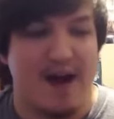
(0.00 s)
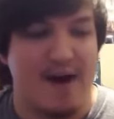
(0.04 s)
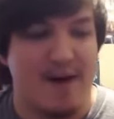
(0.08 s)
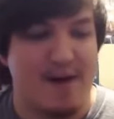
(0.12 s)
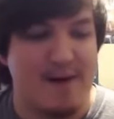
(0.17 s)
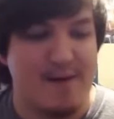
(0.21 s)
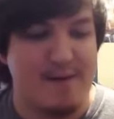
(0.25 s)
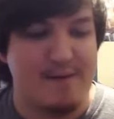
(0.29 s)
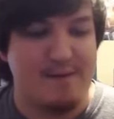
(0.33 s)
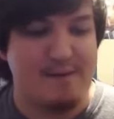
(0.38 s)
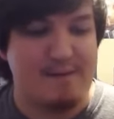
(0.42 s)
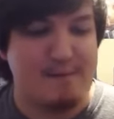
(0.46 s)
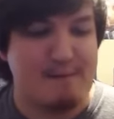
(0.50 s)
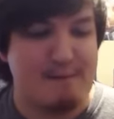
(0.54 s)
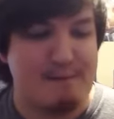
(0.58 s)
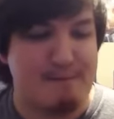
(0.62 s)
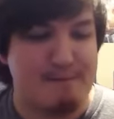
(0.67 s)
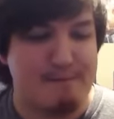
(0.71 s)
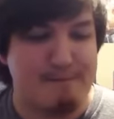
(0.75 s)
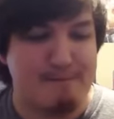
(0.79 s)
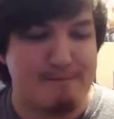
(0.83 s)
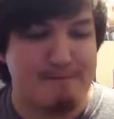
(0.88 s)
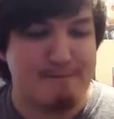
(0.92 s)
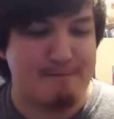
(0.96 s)

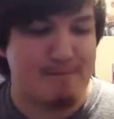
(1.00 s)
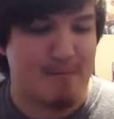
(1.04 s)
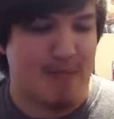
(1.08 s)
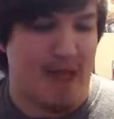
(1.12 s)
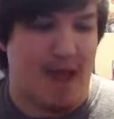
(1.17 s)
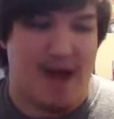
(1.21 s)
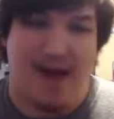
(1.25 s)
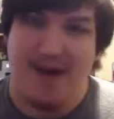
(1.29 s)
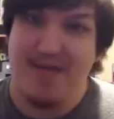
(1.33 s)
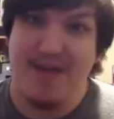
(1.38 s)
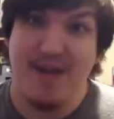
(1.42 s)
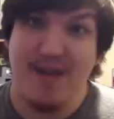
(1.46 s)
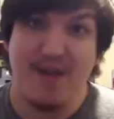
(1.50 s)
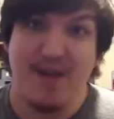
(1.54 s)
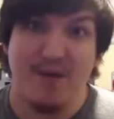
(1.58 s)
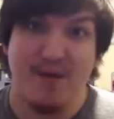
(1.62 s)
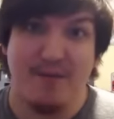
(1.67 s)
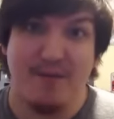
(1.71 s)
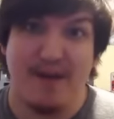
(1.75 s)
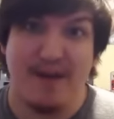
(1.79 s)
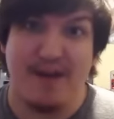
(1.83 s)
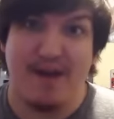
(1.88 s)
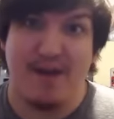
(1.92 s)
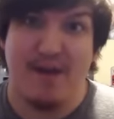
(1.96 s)
Um, I
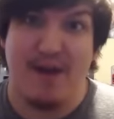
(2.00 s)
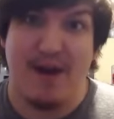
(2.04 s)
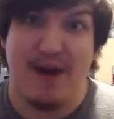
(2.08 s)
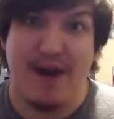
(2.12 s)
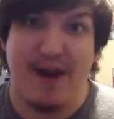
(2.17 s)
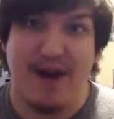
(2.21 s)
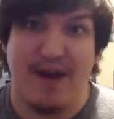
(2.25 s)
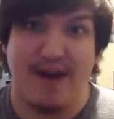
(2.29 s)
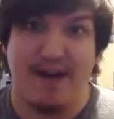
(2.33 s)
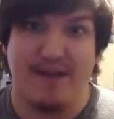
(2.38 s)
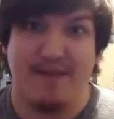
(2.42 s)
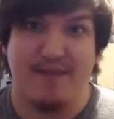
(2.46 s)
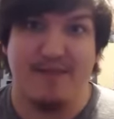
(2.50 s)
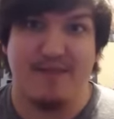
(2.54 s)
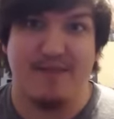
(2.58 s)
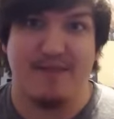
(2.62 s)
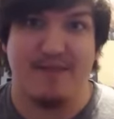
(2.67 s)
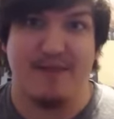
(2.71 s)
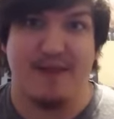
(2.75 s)
think it'll be great.